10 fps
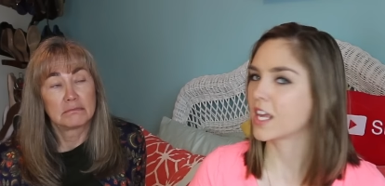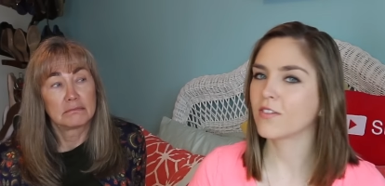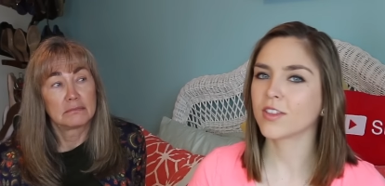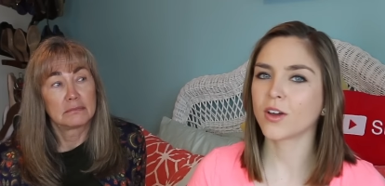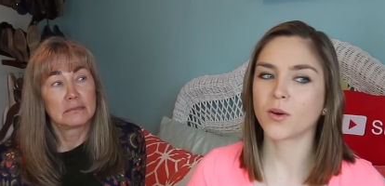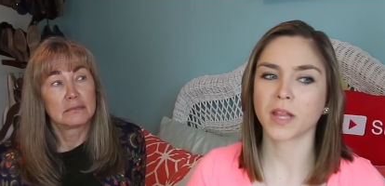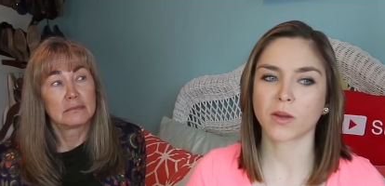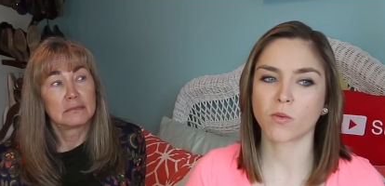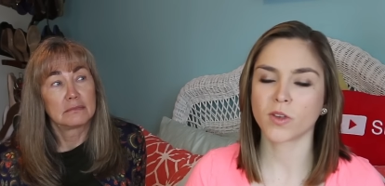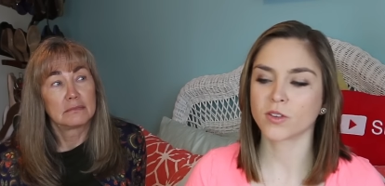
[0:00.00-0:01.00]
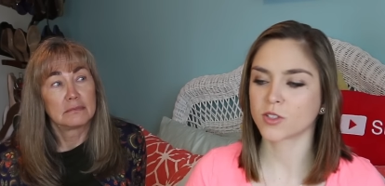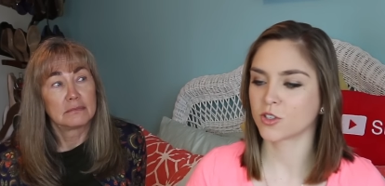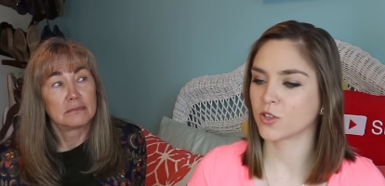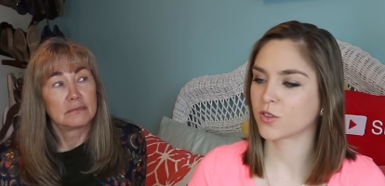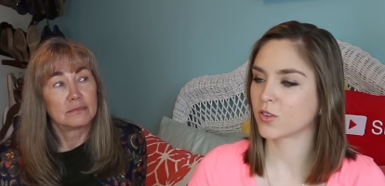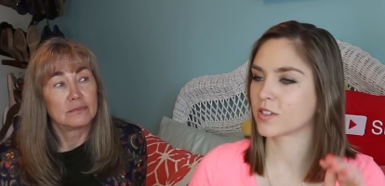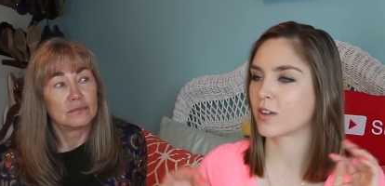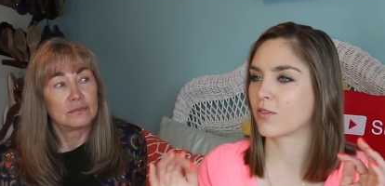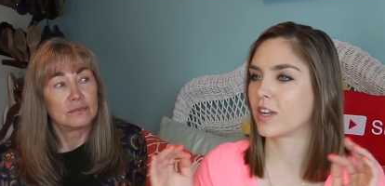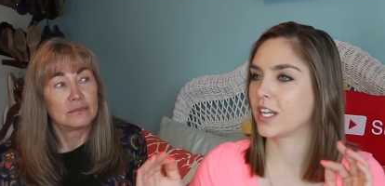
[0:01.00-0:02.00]
Speaker 1: Even though, like, when we used to shoot those
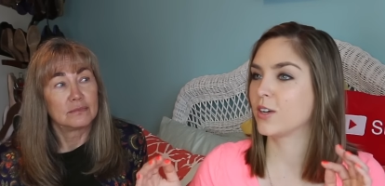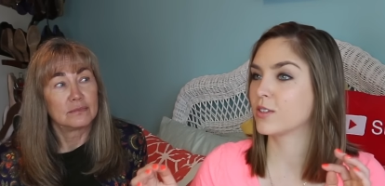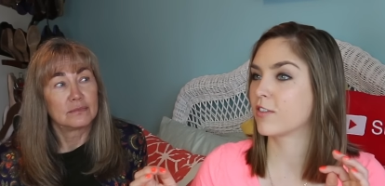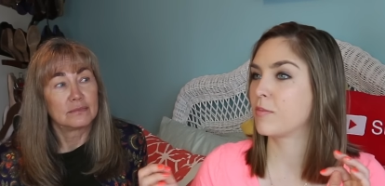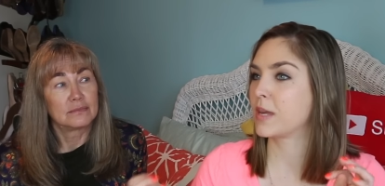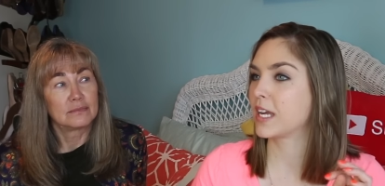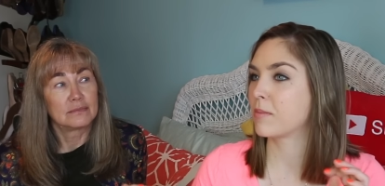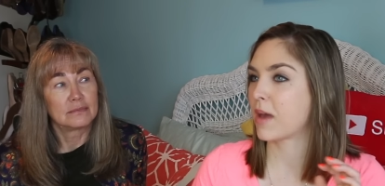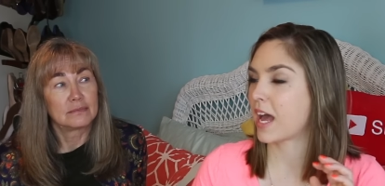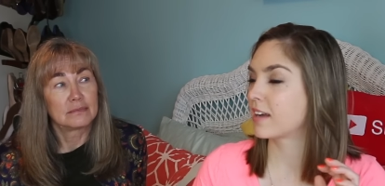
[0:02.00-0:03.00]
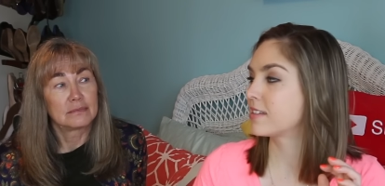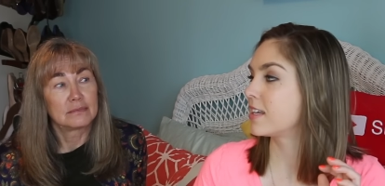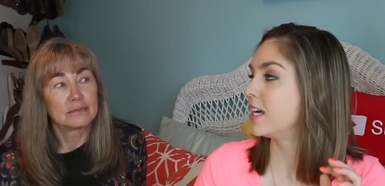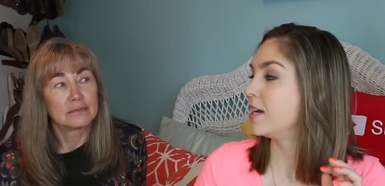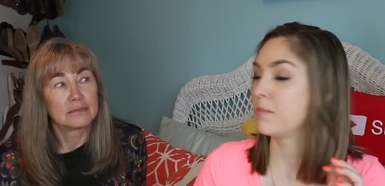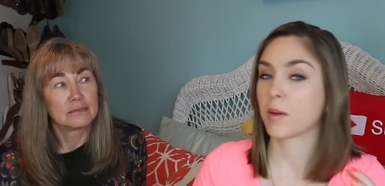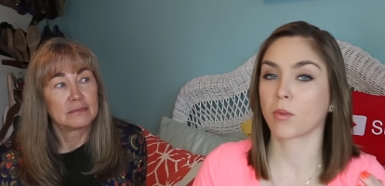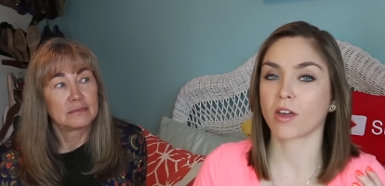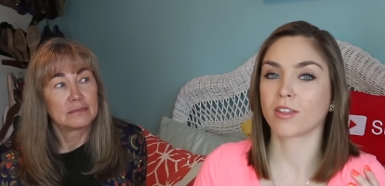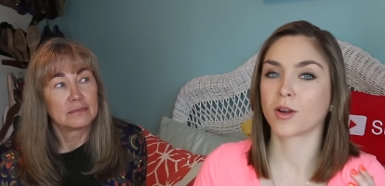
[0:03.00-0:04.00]
little videos of me and Max, my
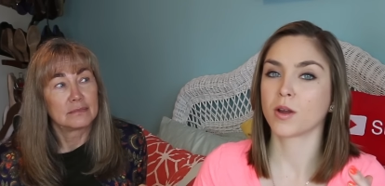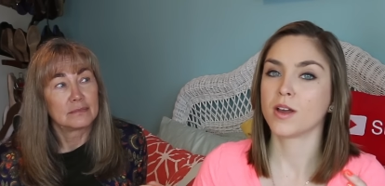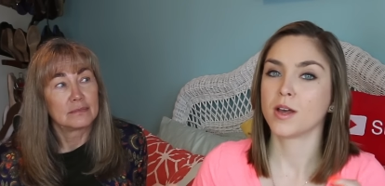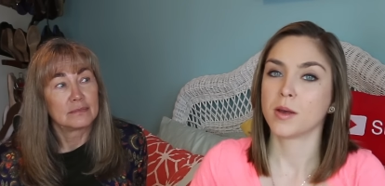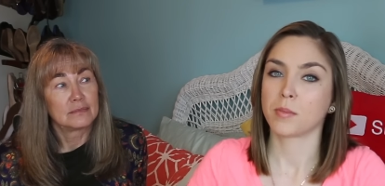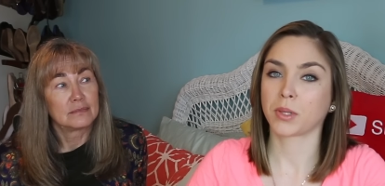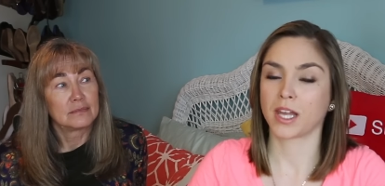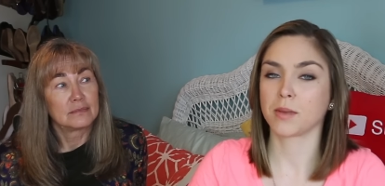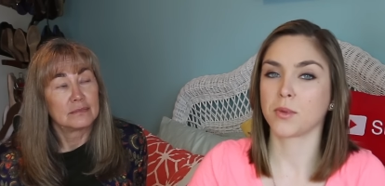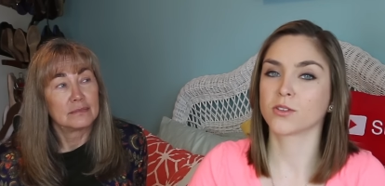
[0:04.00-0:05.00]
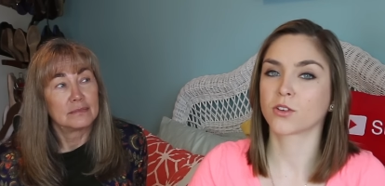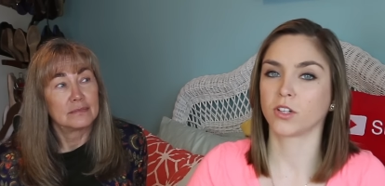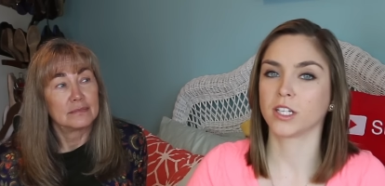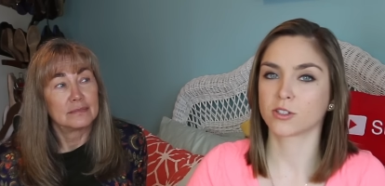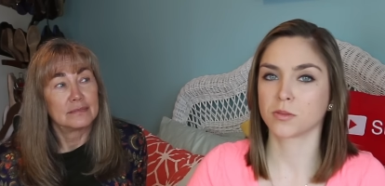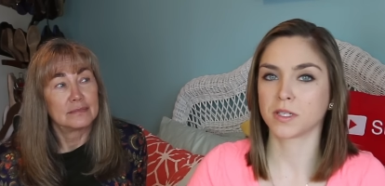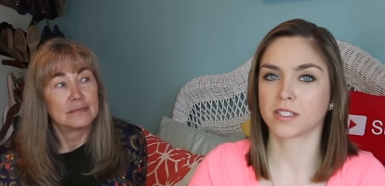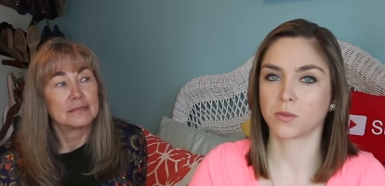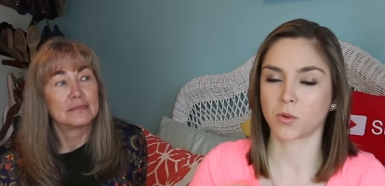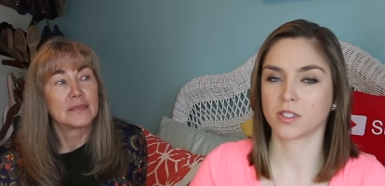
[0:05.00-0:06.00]
brother, playing musical
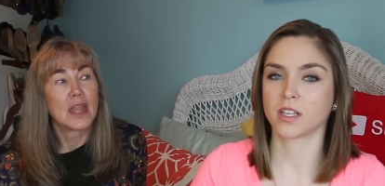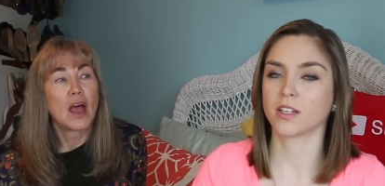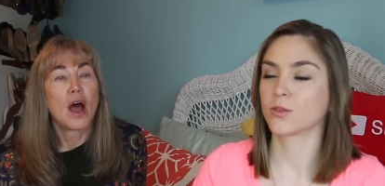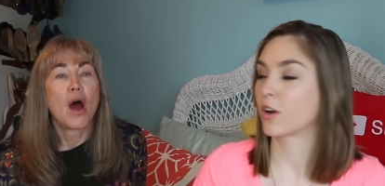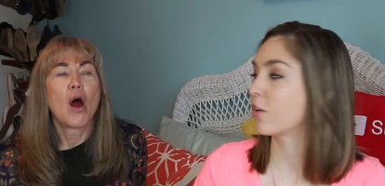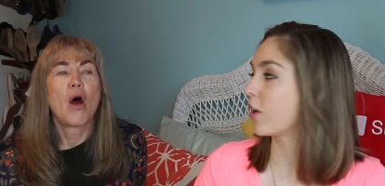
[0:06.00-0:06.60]
instruments that we would send to our